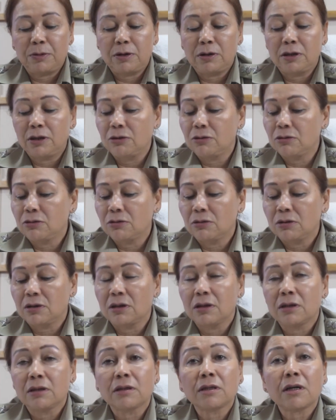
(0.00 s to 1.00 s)
due to
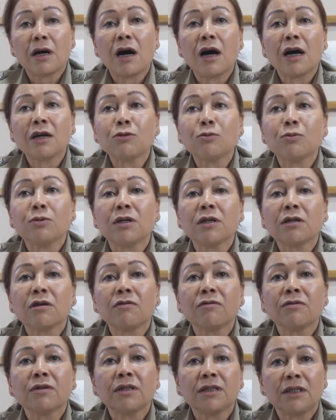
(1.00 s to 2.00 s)
the hard work
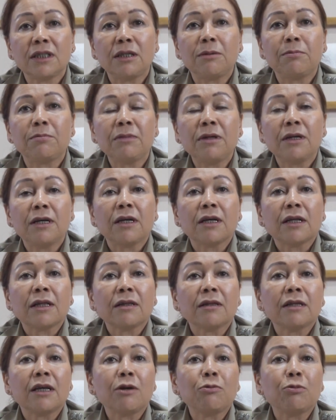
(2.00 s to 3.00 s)
of the team,
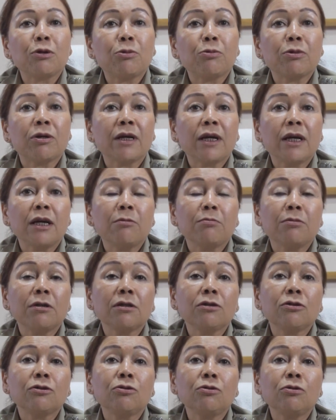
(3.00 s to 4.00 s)
that we were able
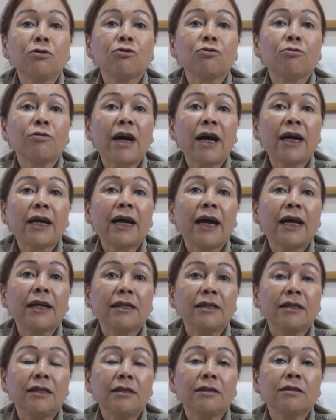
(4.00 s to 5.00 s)
to track
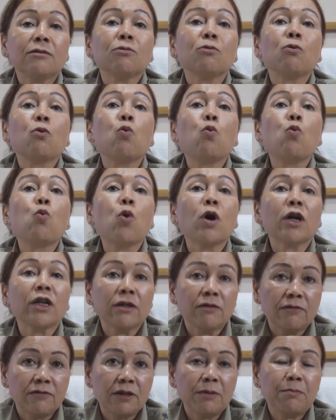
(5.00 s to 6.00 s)
at least one
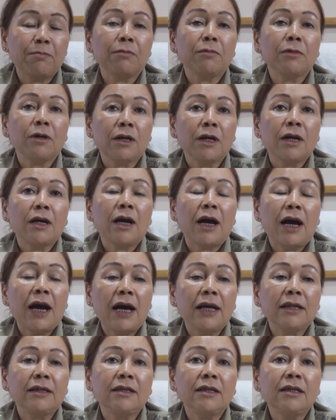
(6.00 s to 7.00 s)
of them.
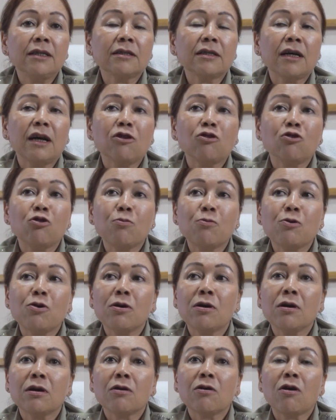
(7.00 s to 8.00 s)
And these are no
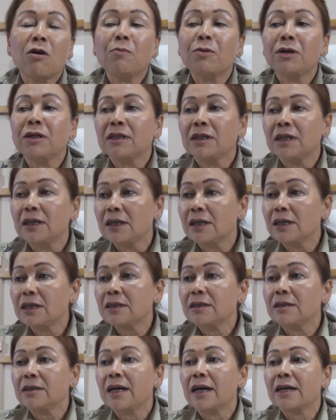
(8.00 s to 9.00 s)
more common
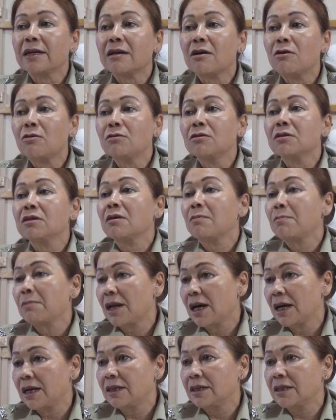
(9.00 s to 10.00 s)
dealers, they are now
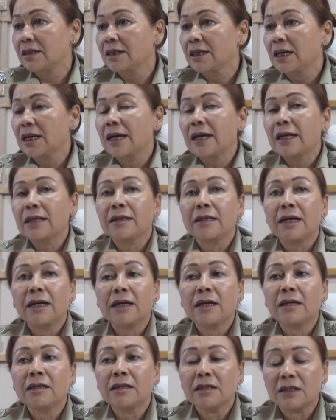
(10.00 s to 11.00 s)
suppliers.
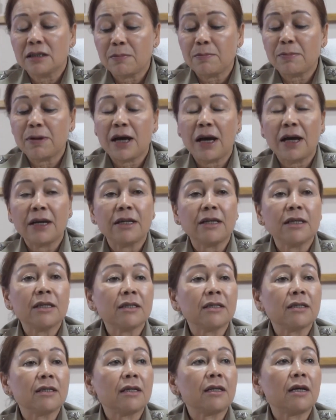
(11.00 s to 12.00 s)
They are the
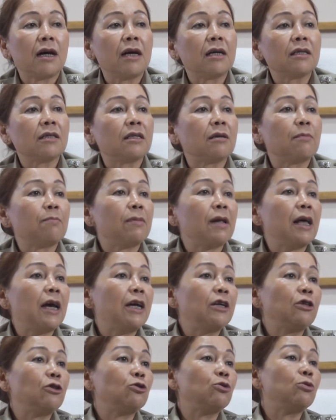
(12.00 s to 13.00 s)
suppliers that are
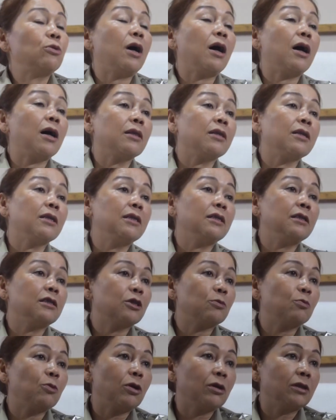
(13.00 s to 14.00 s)
supplying to other
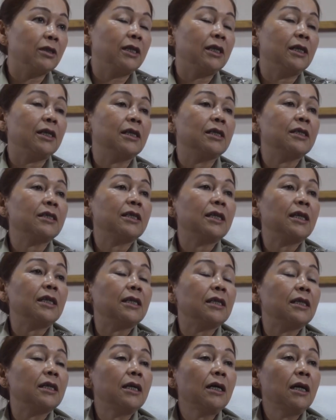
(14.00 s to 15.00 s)
small dealers
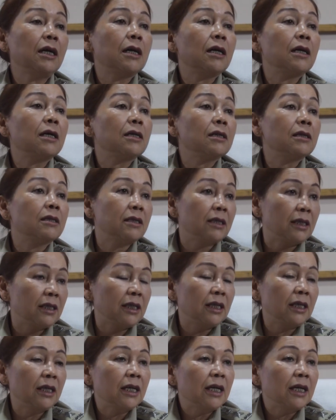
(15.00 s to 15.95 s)
in the city.